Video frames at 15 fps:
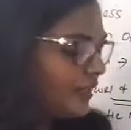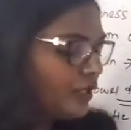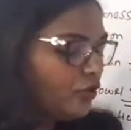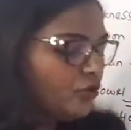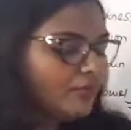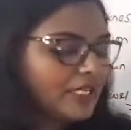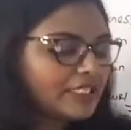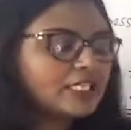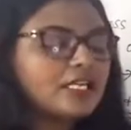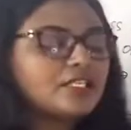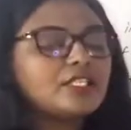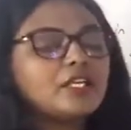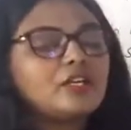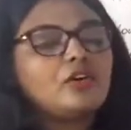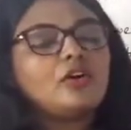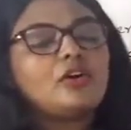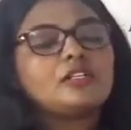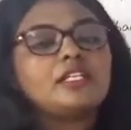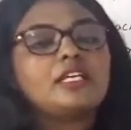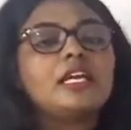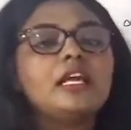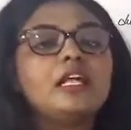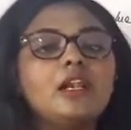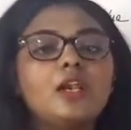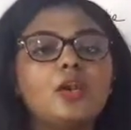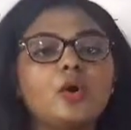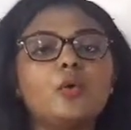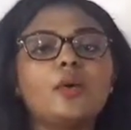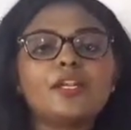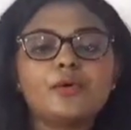give massaging on the
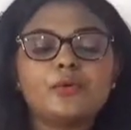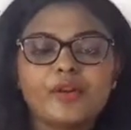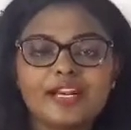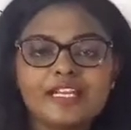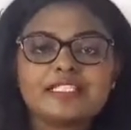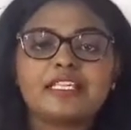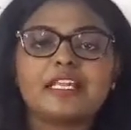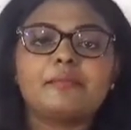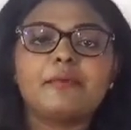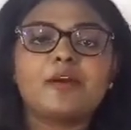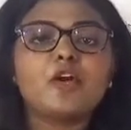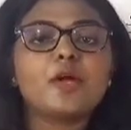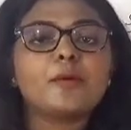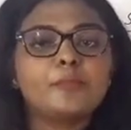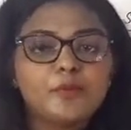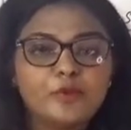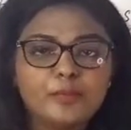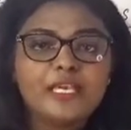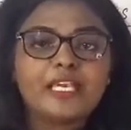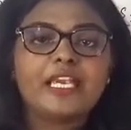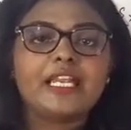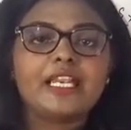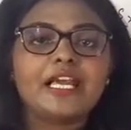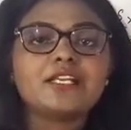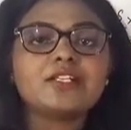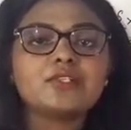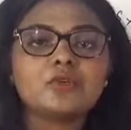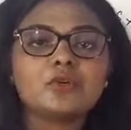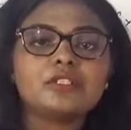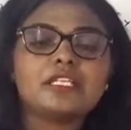lower uterine segment or pubic area
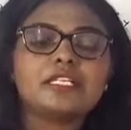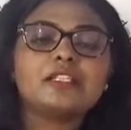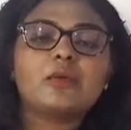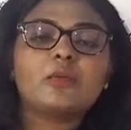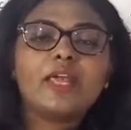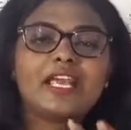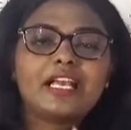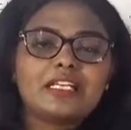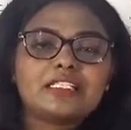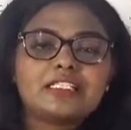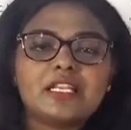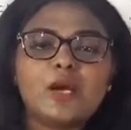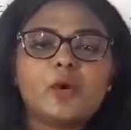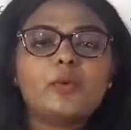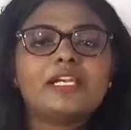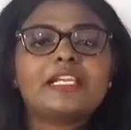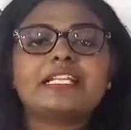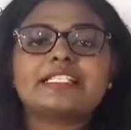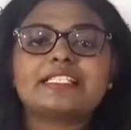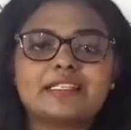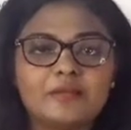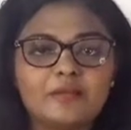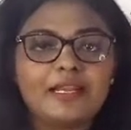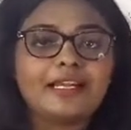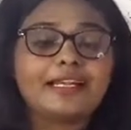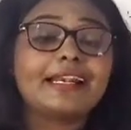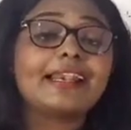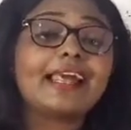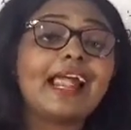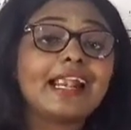so that the vagus nerve will get
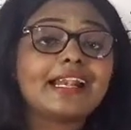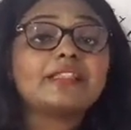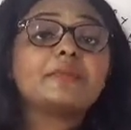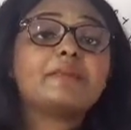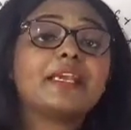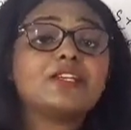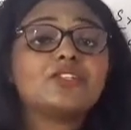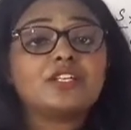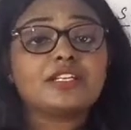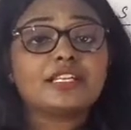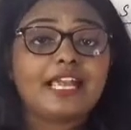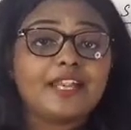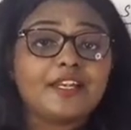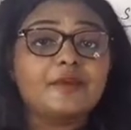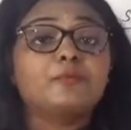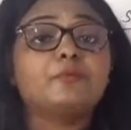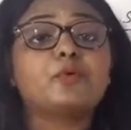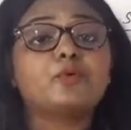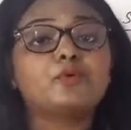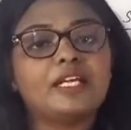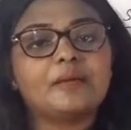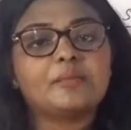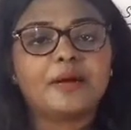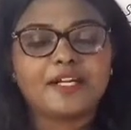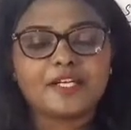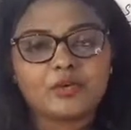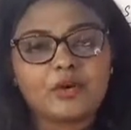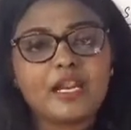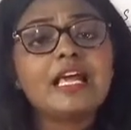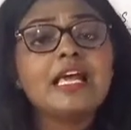stimulated and the patient can improve that
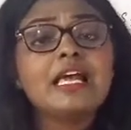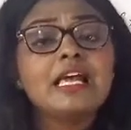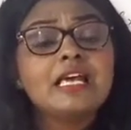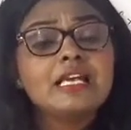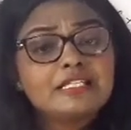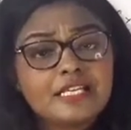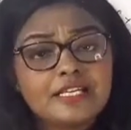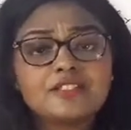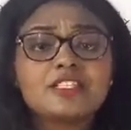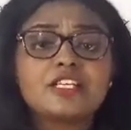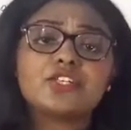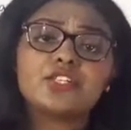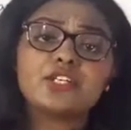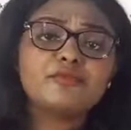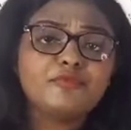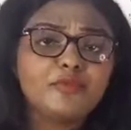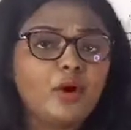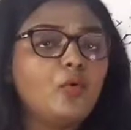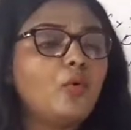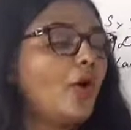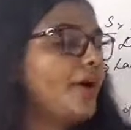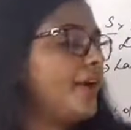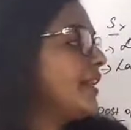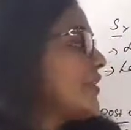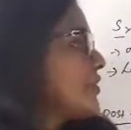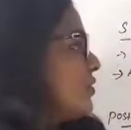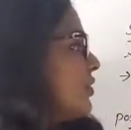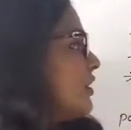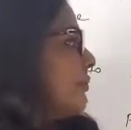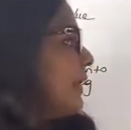particular sensation for voiding.
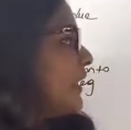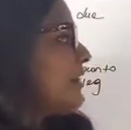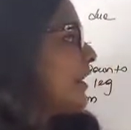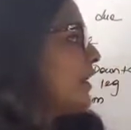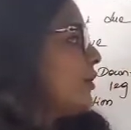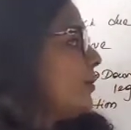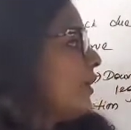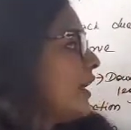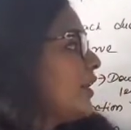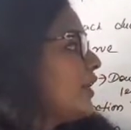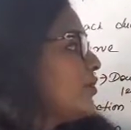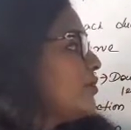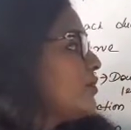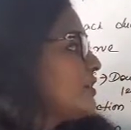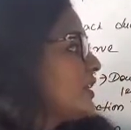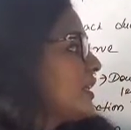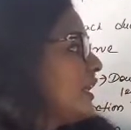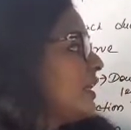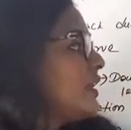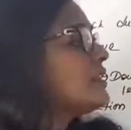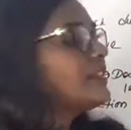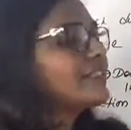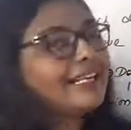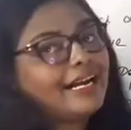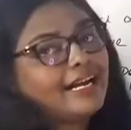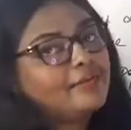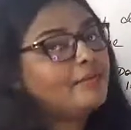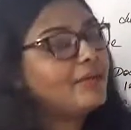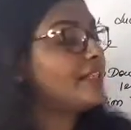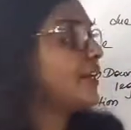So the method you can use here is
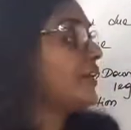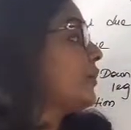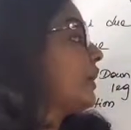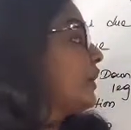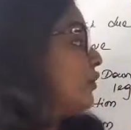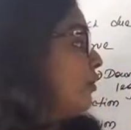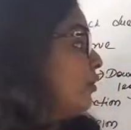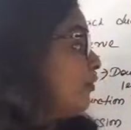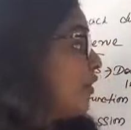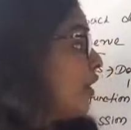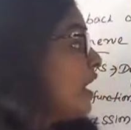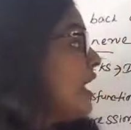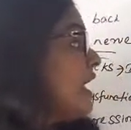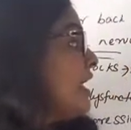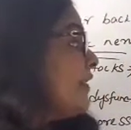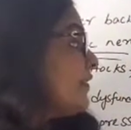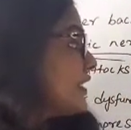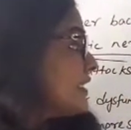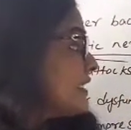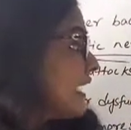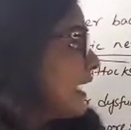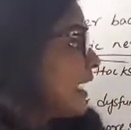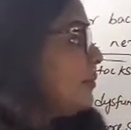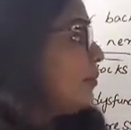CRED method you can go for. Then second